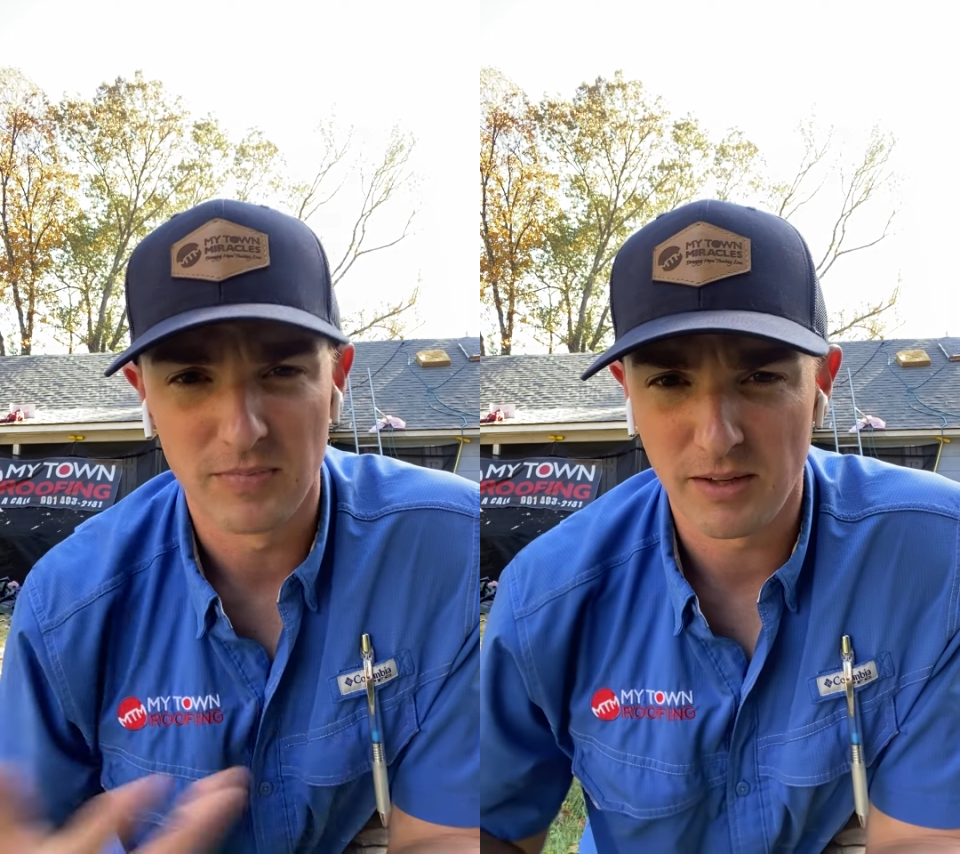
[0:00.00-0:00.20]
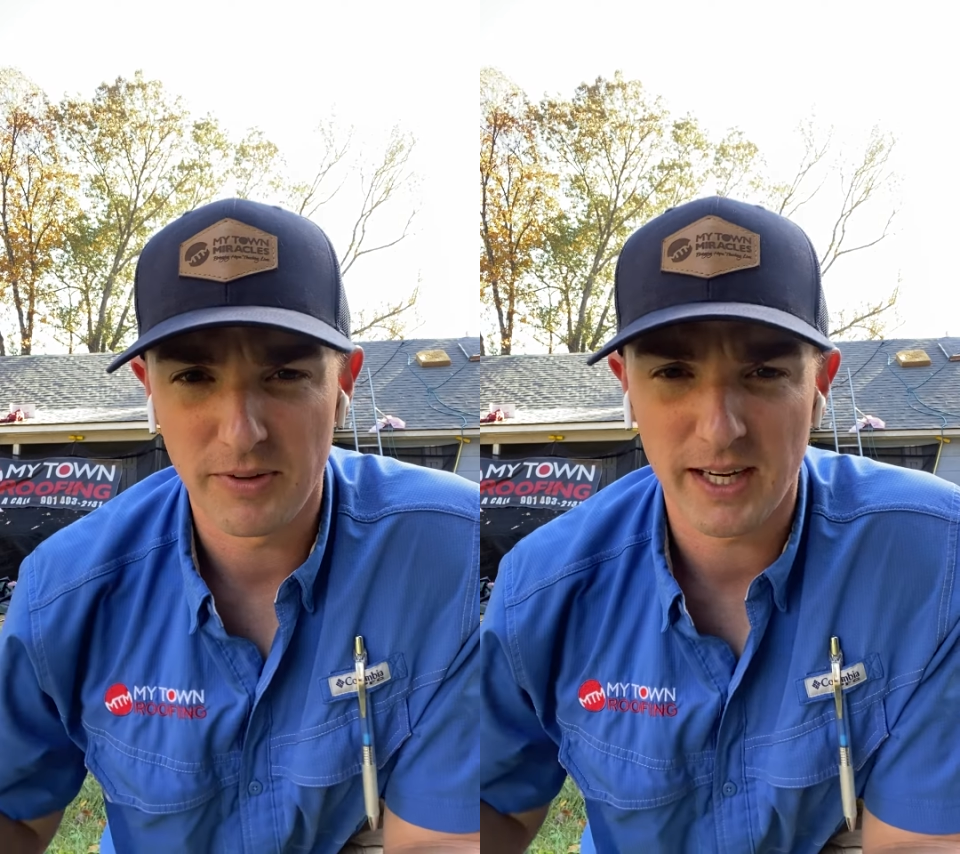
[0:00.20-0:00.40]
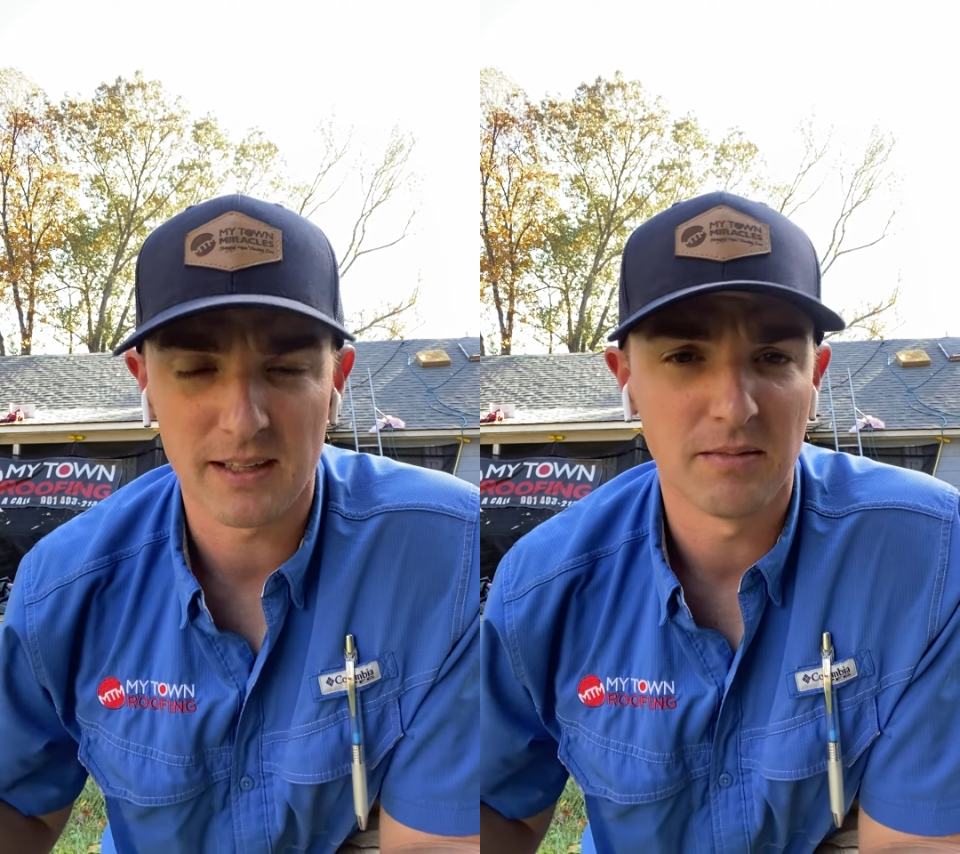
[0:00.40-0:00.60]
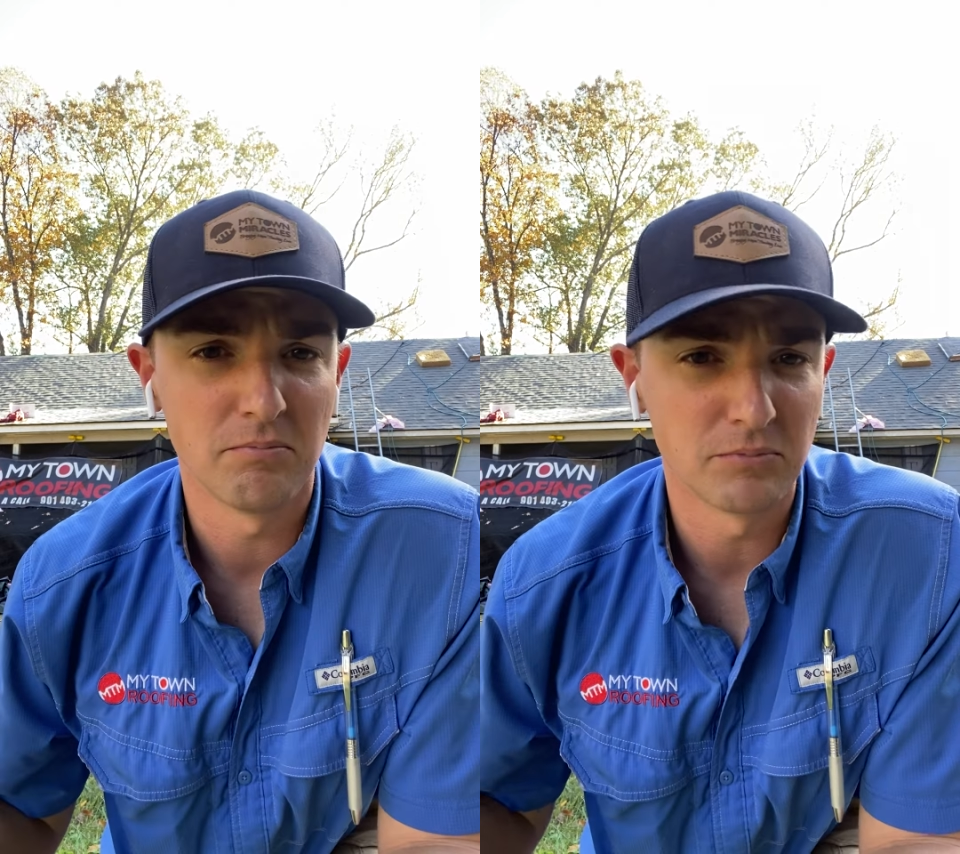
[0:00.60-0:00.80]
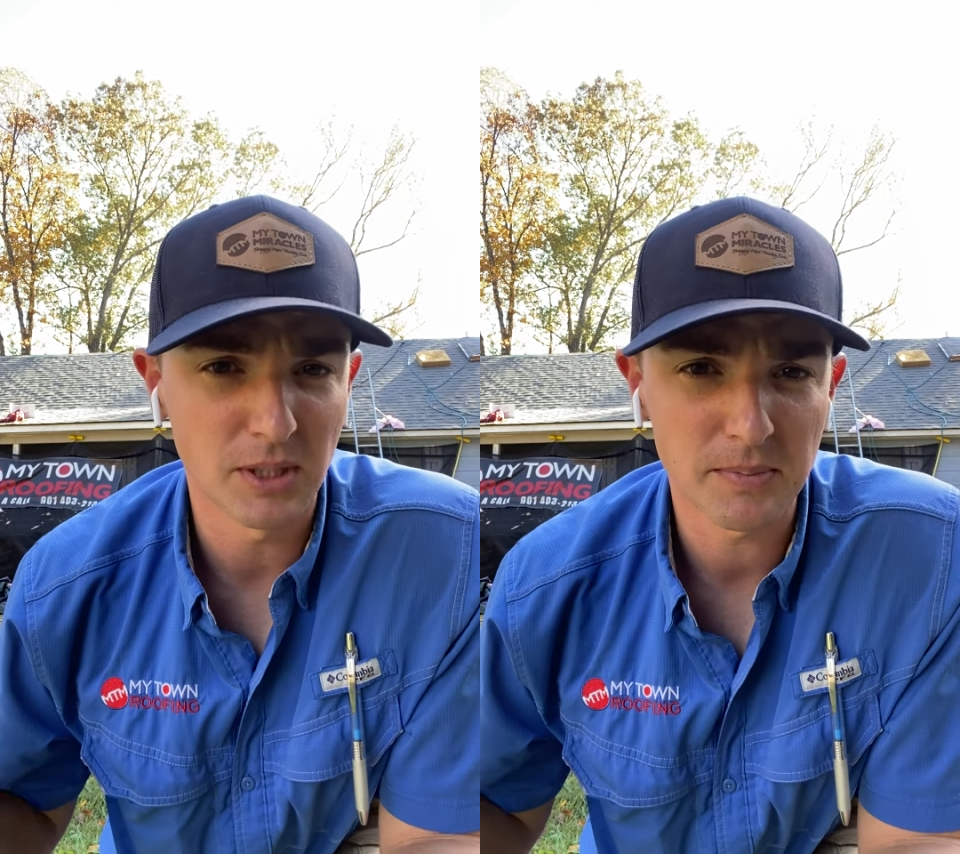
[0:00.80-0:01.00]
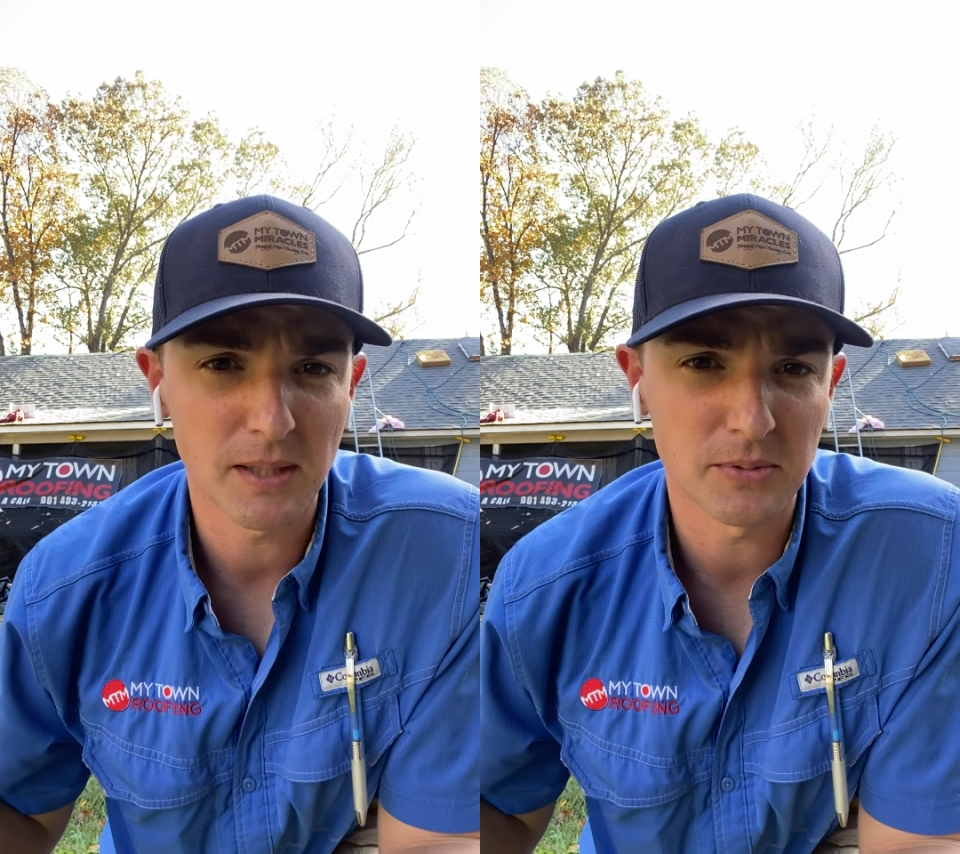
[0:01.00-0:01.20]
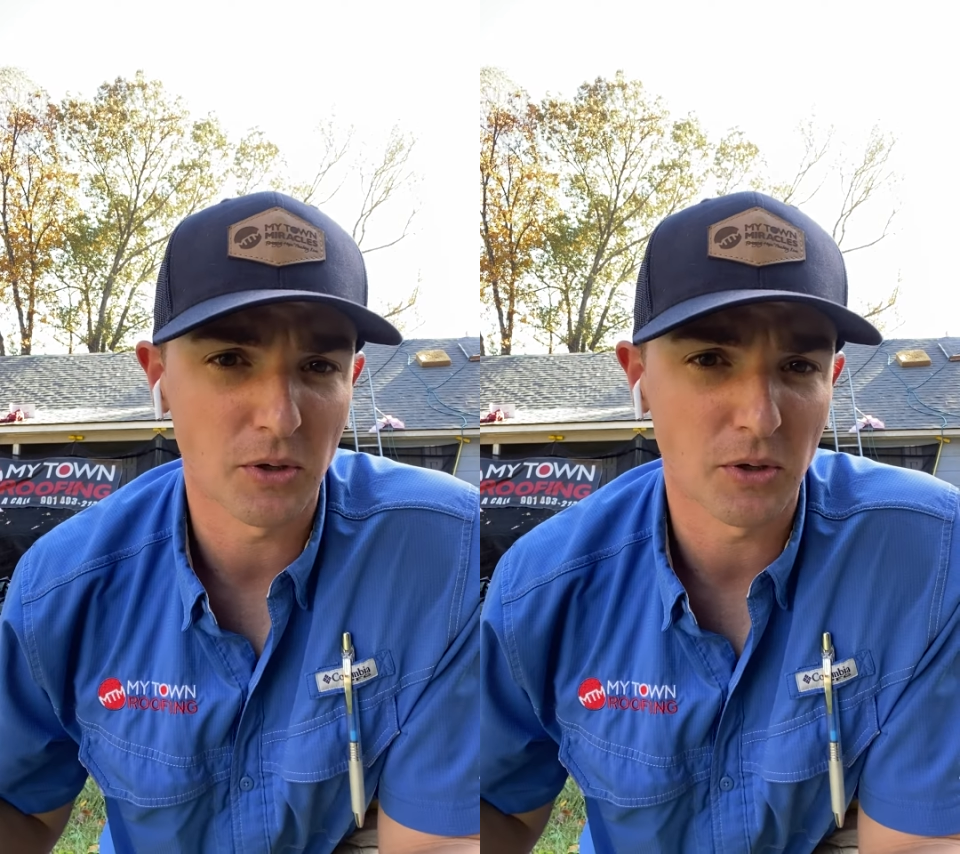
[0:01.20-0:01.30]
In fact, sometimes